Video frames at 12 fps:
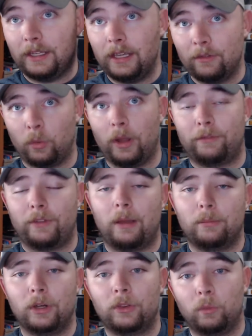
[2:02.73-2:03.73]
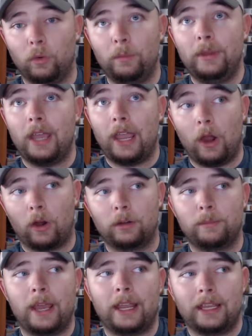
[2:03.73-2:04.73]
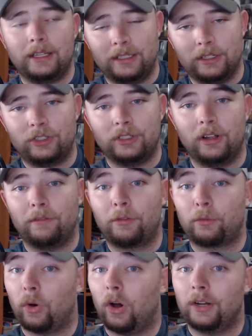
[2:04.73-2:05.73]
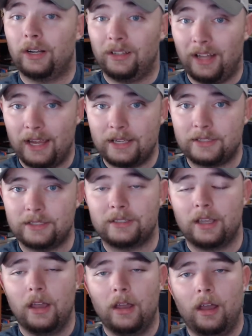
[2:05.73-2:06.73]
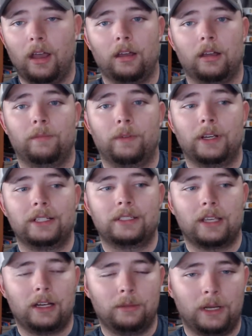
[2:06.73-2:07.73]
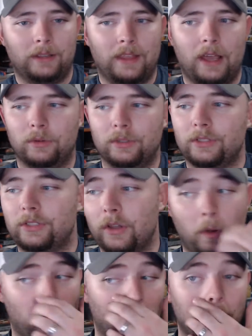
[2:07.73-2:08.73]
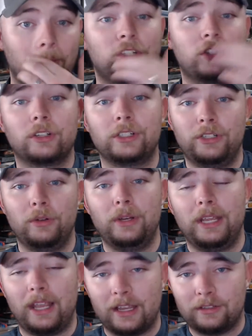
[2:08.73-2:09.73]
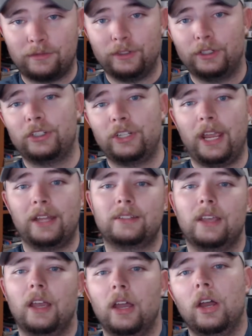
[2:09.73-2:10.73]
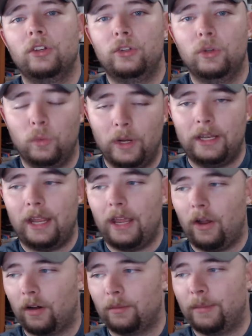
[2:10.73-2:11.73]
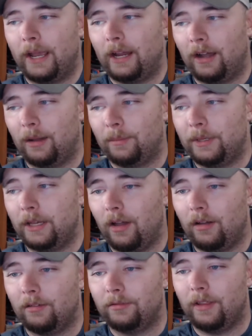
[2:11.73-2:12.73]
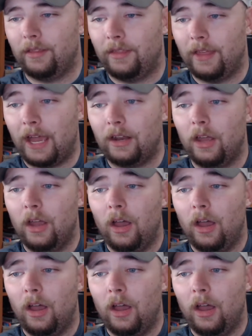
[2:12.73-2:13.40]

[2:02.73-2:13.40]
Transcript: giveaway for that month will be a hardback edition of Thrawn Alliances. I'm very excited about that one. So make sure to tune in, guys, for your chance to win a hardback copy of that.